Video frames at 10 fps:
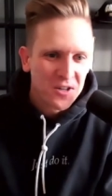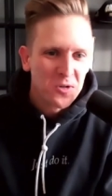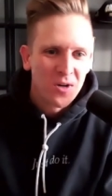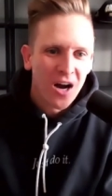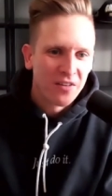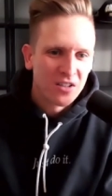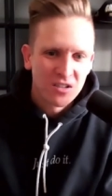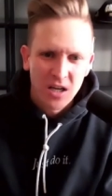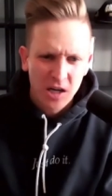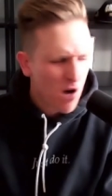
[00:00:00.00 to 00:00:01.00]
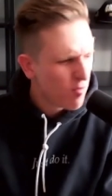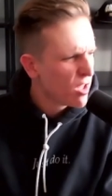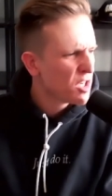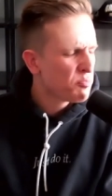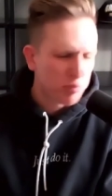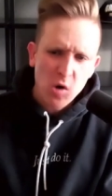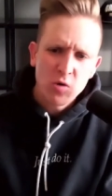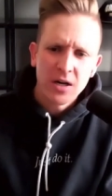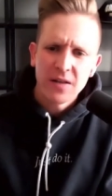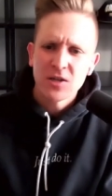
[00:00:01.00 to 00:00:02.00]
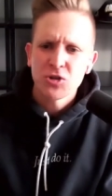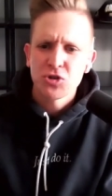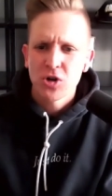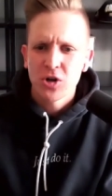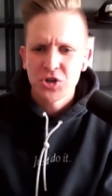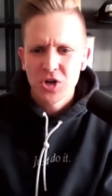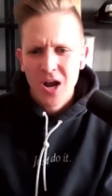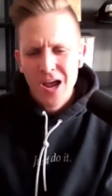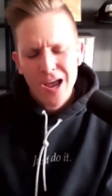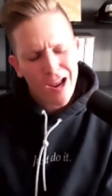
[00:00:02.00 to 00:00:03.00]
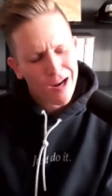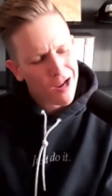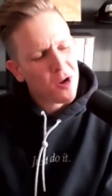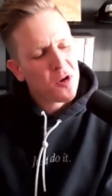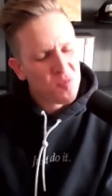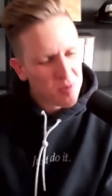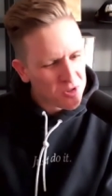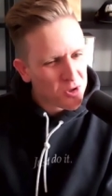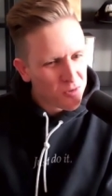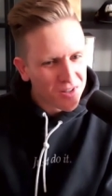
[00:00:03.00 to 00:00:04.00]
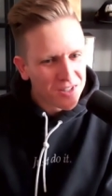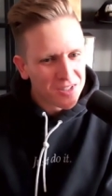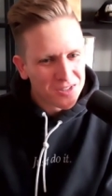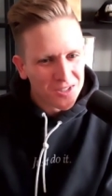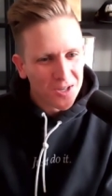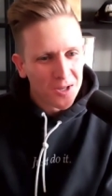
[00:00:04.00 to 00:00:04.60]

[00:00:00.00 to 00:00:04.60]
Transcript: new guy that's like everything's broken at this church and i know you've been serving this uh,